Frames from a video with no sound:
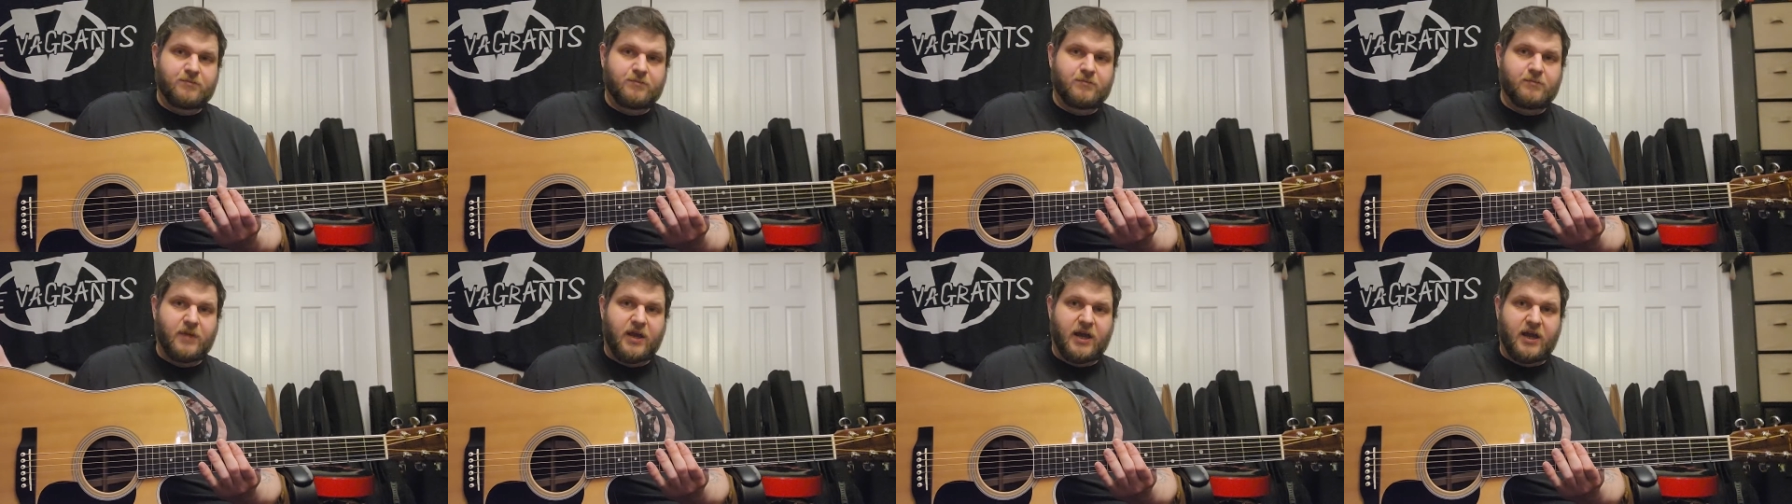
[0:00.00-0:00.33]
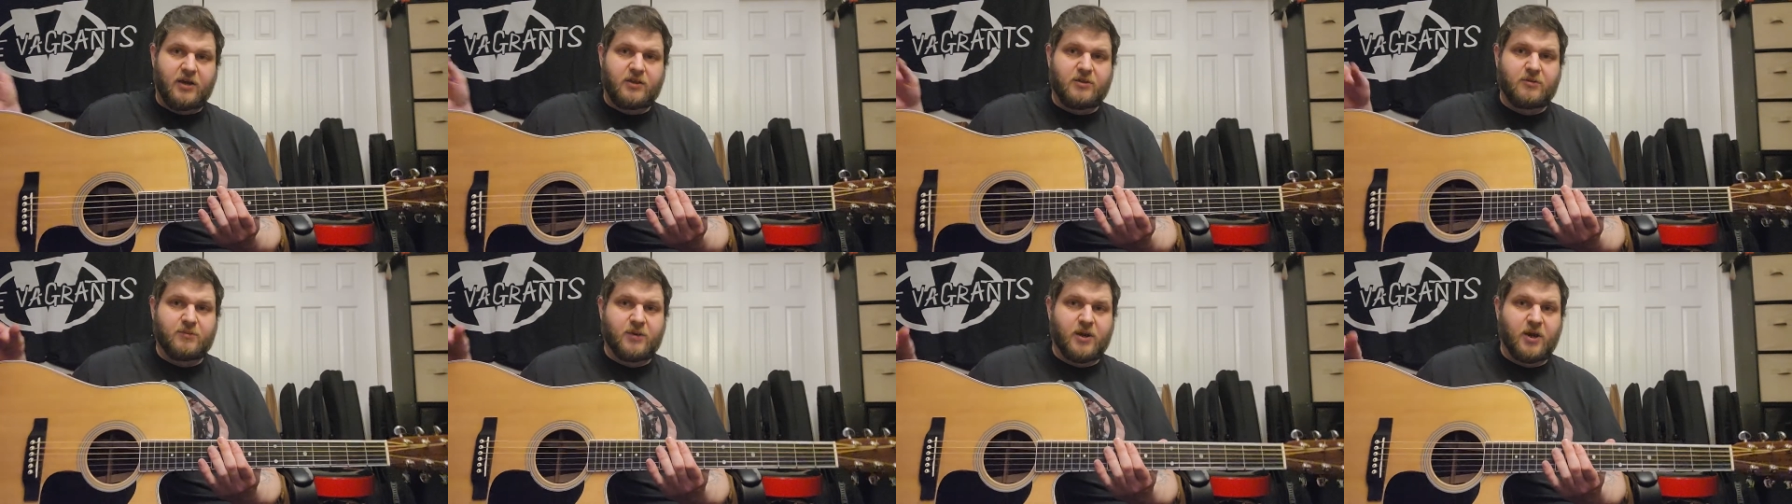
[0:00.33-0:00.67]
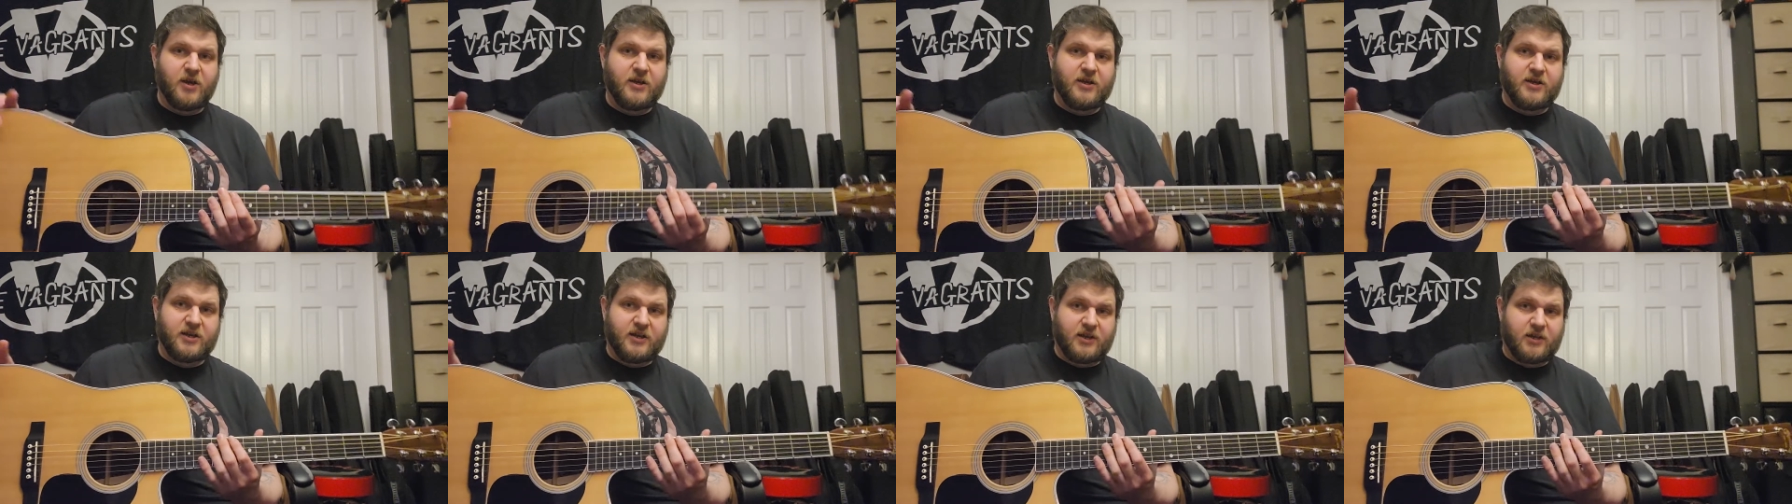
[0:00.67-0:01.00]
my other
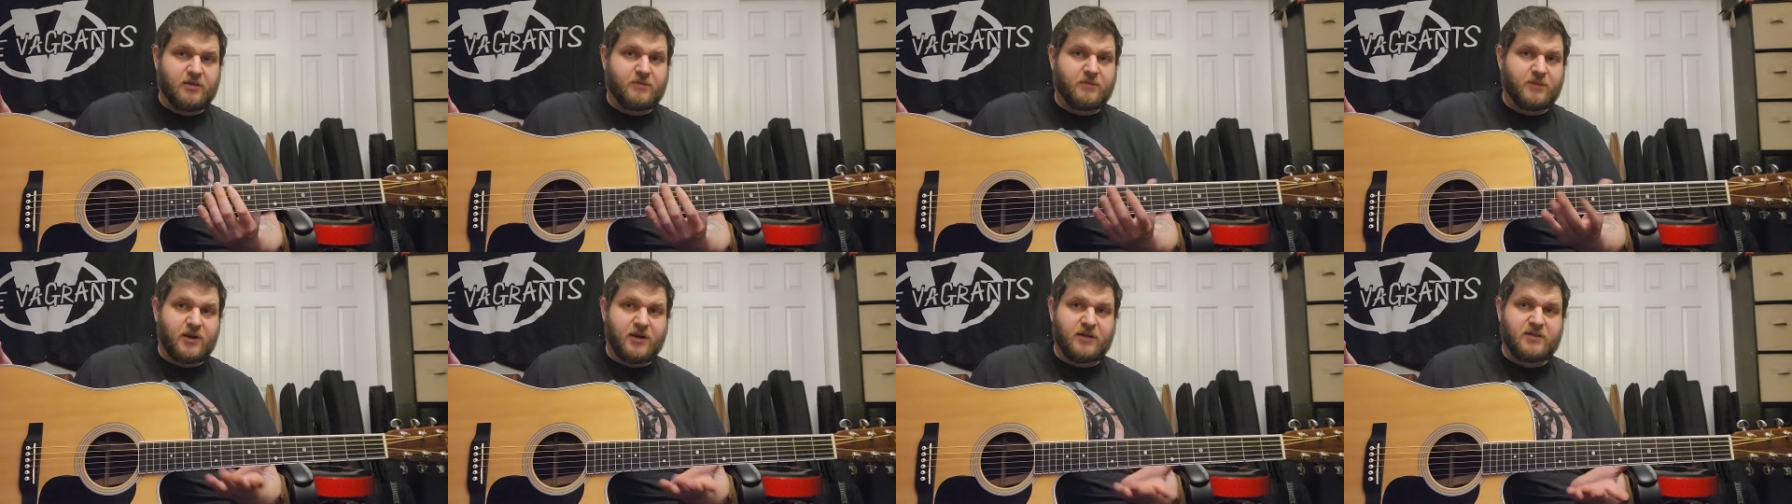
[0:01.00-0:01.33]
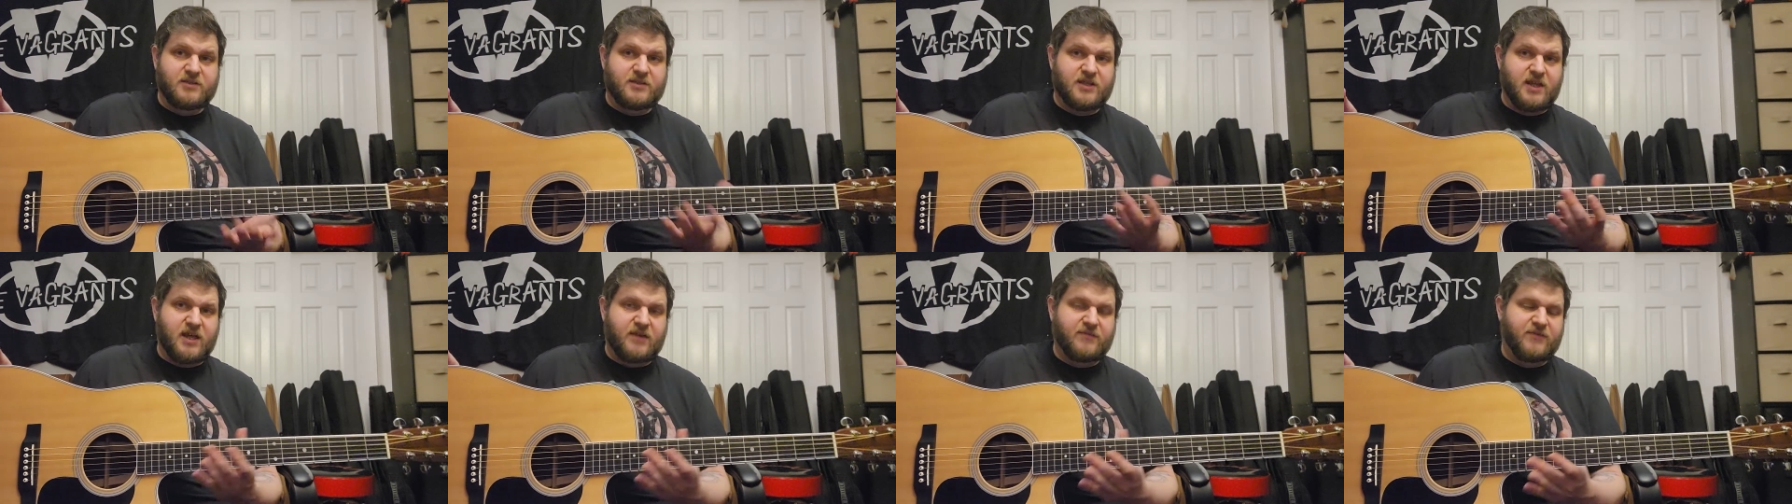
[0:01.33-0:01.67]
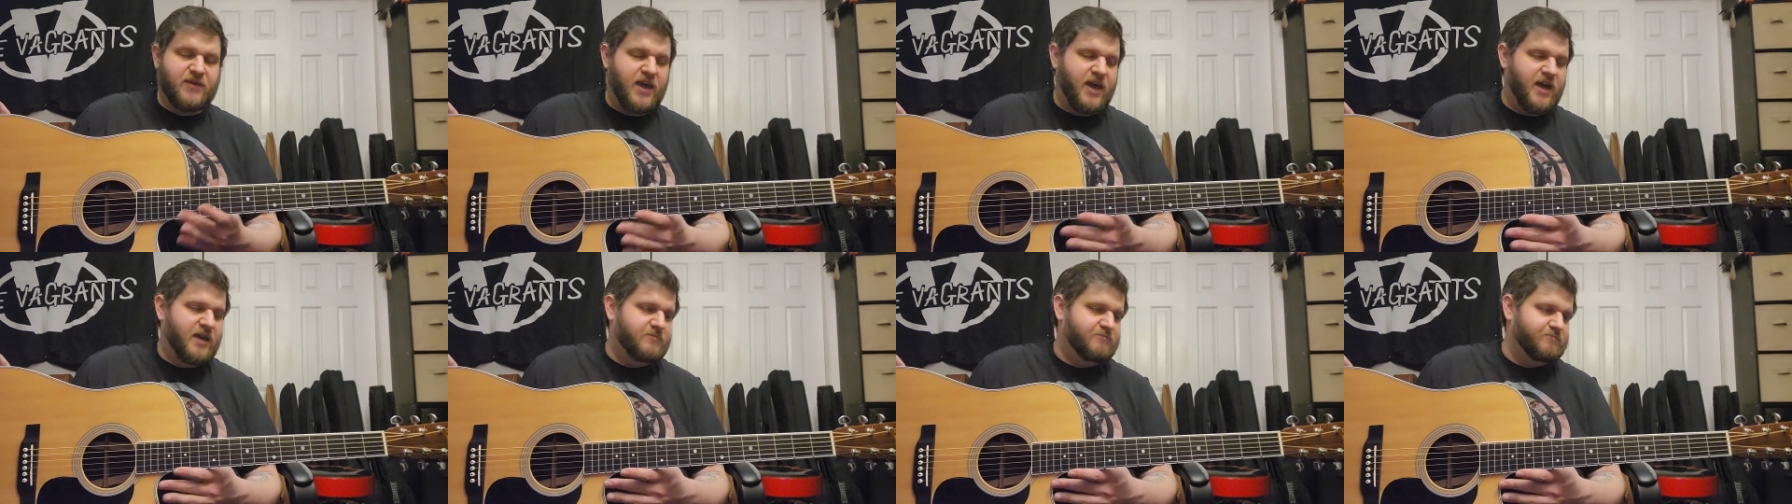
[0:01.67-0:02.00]
Martin and other Martins that I've
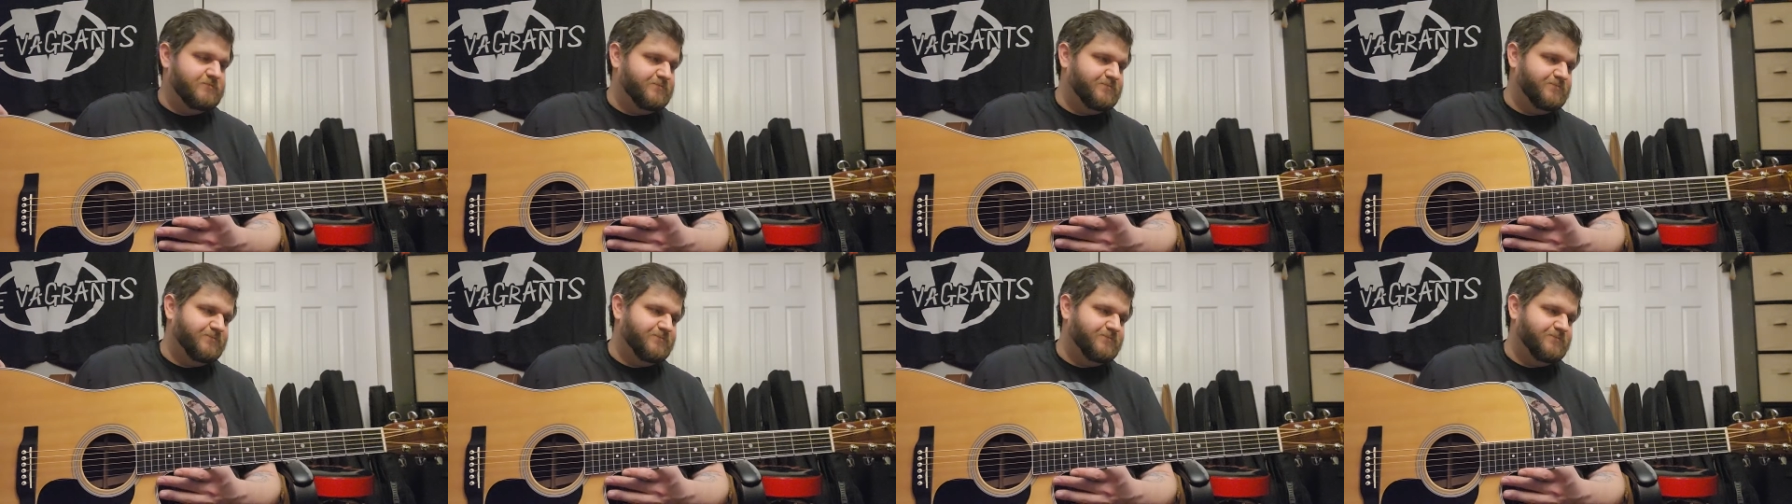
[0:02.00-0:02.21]
had.